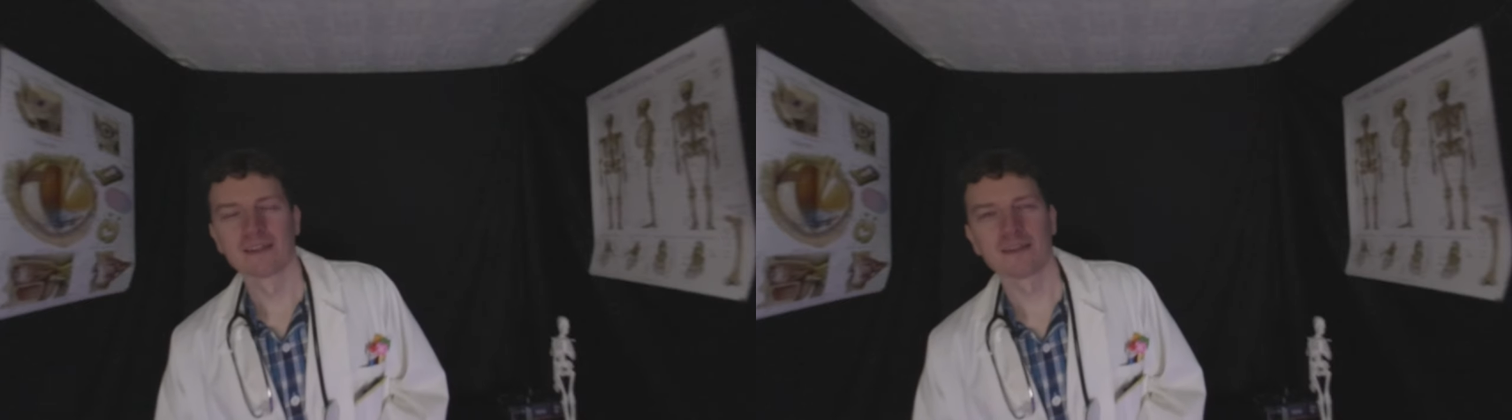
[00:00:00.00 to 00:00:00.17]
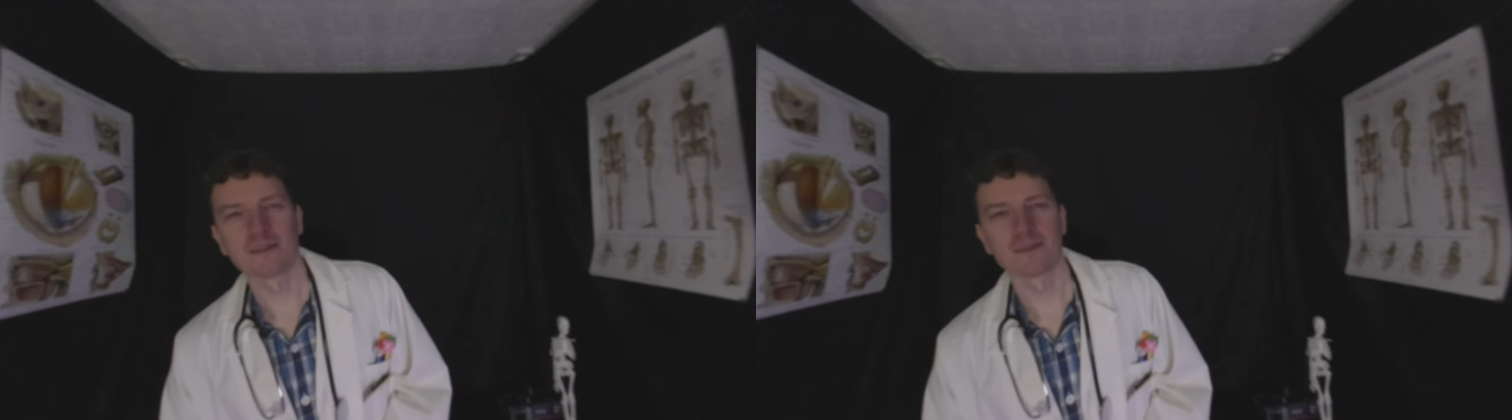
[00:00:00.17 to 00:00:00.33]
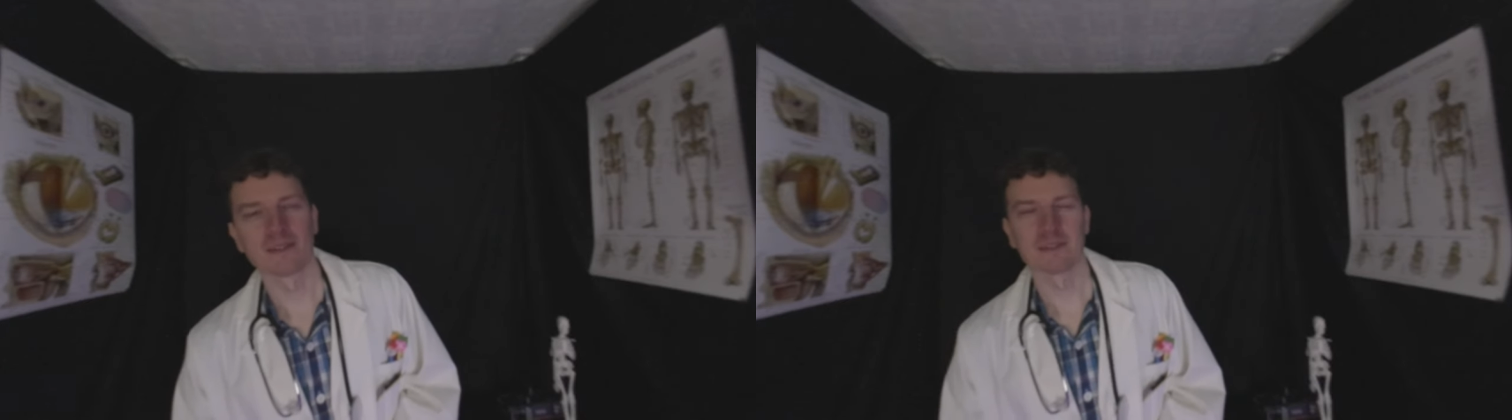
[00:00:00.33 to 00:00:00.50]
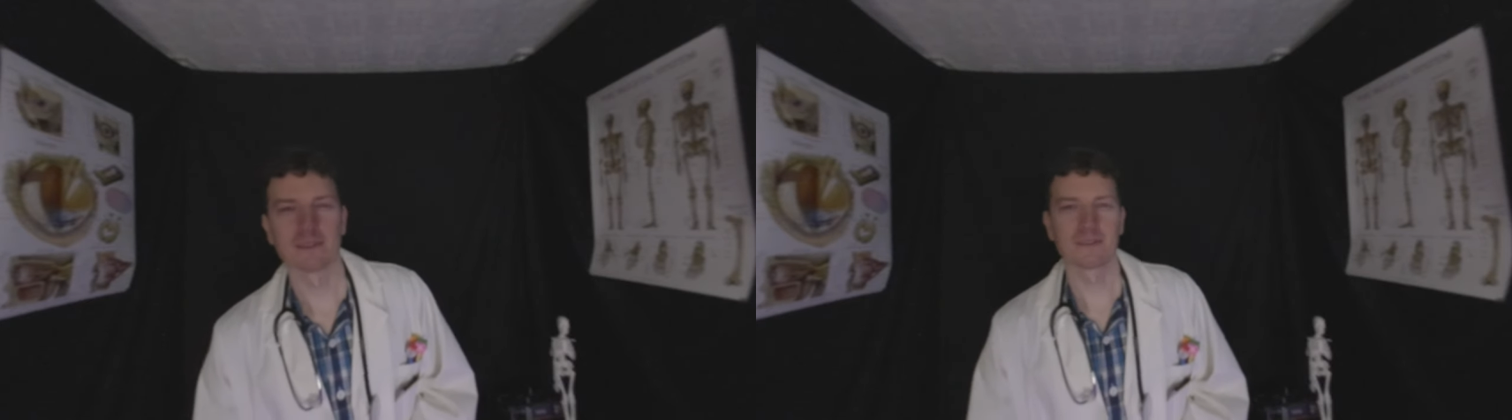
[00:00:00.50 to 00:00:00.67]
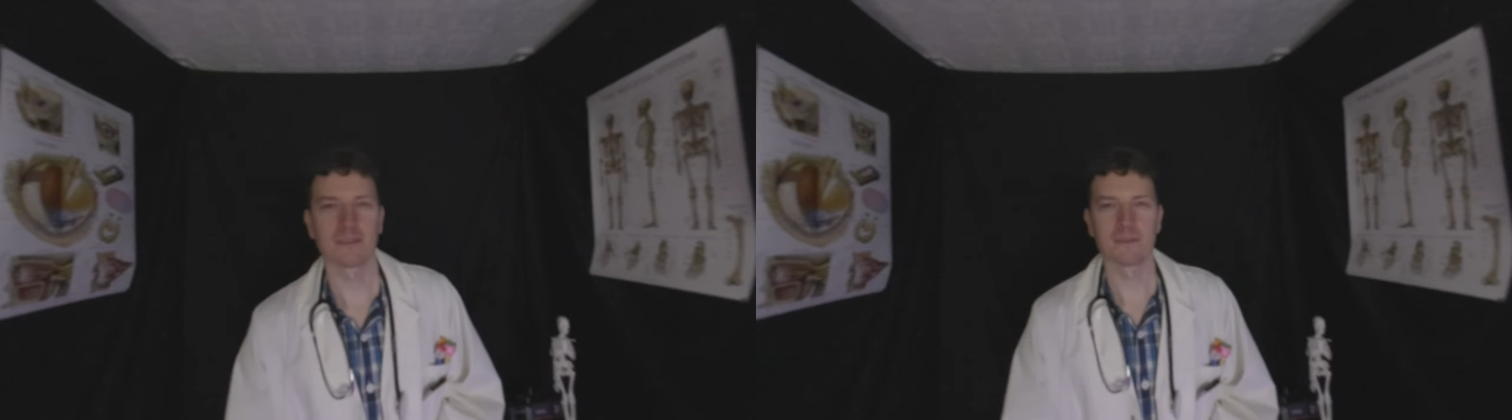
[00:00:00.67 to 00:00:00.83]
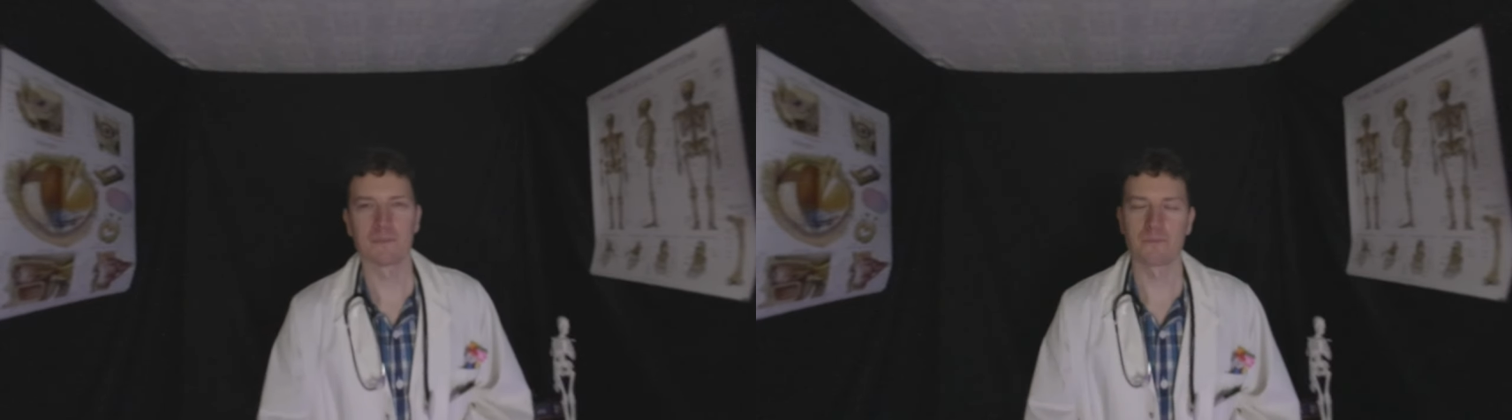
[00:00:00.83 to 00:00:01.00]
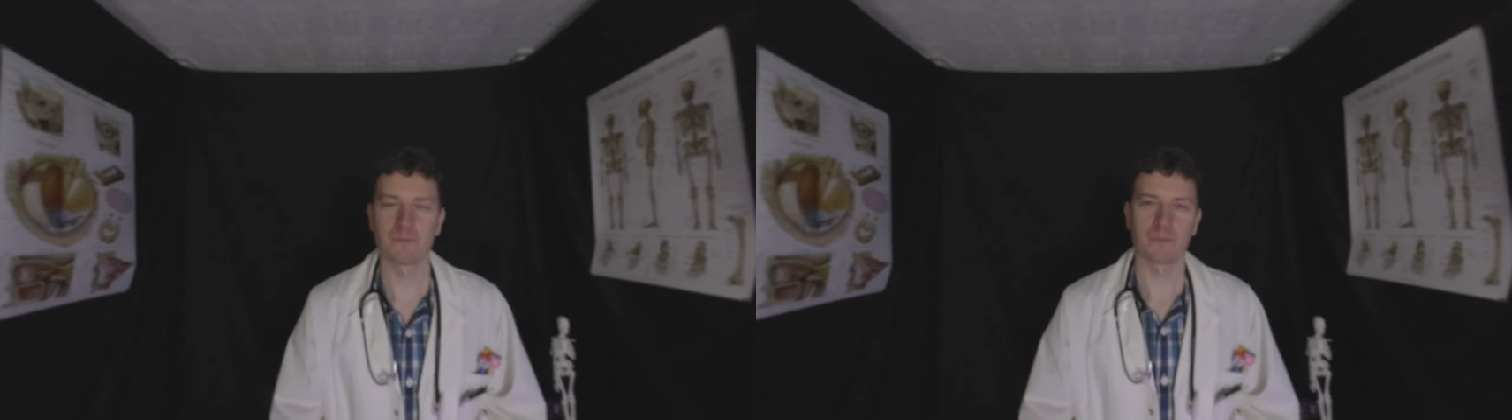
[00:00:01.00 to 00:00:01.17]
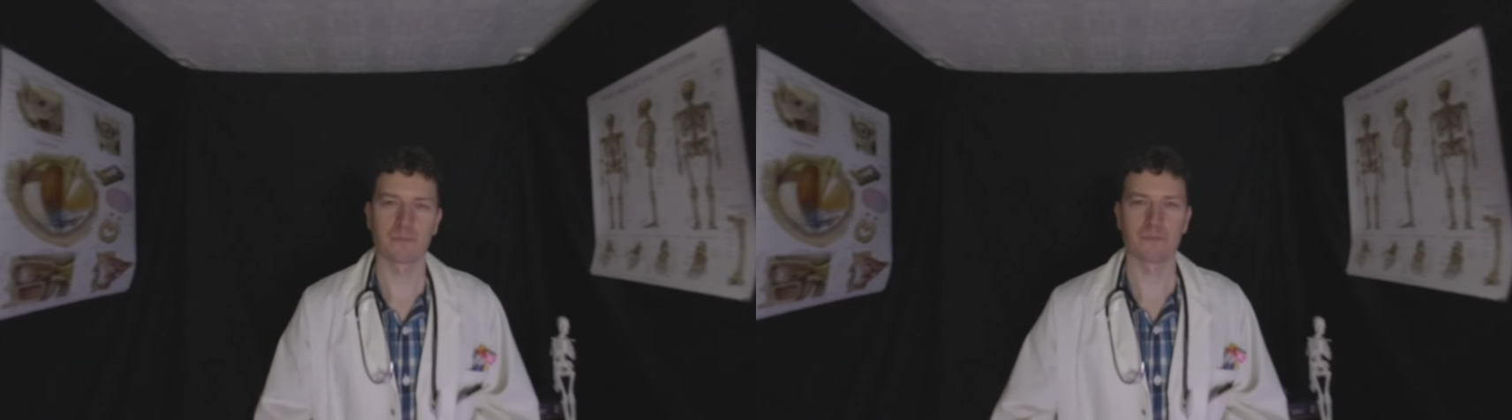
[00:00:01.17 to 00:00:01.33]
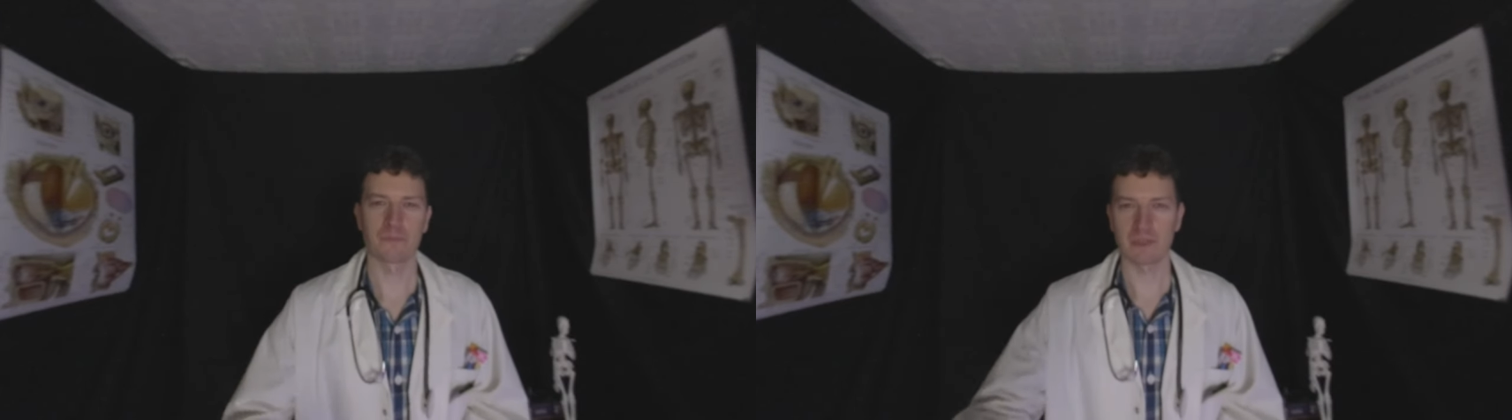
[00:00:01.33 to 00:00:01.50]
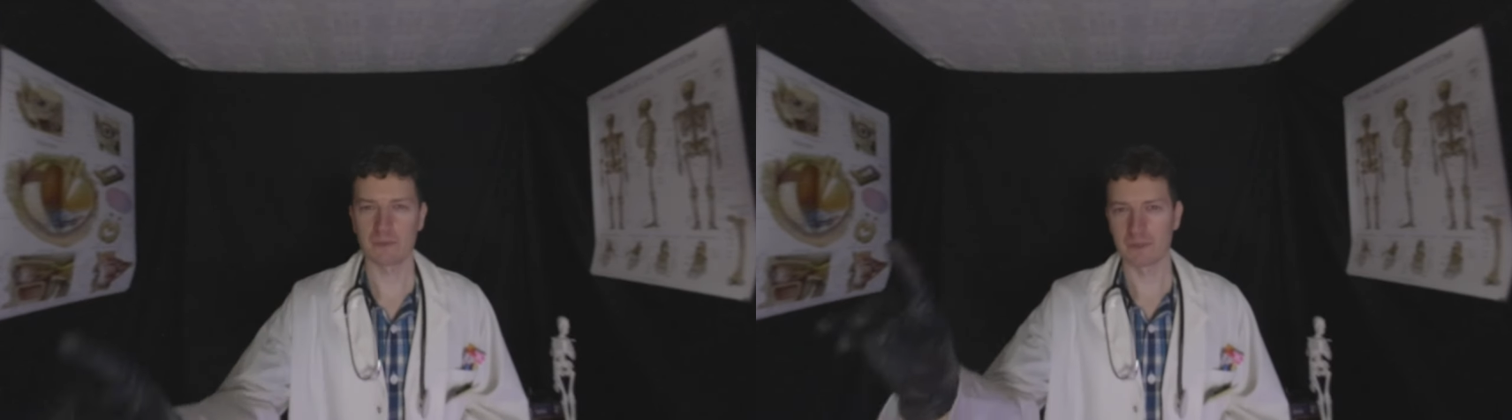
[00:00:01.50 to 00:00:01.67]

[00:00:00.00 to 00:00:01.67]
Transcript: Alright, so there